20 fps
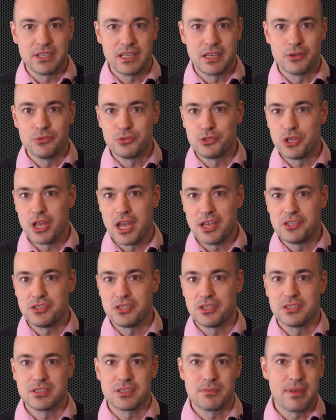
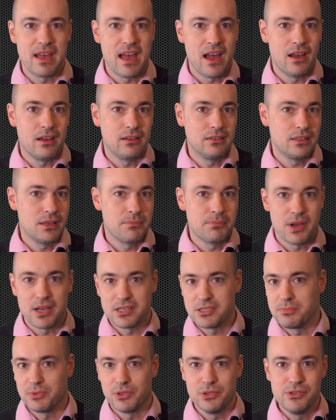negotiations about a
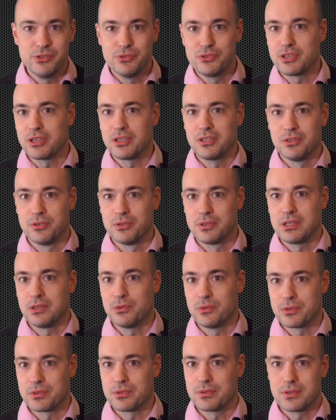possible new security
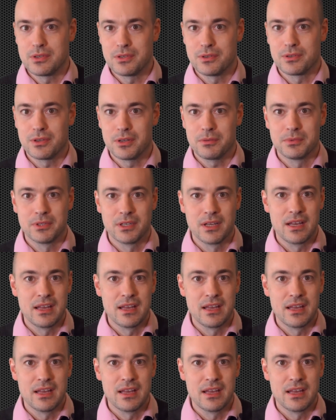order in Europe.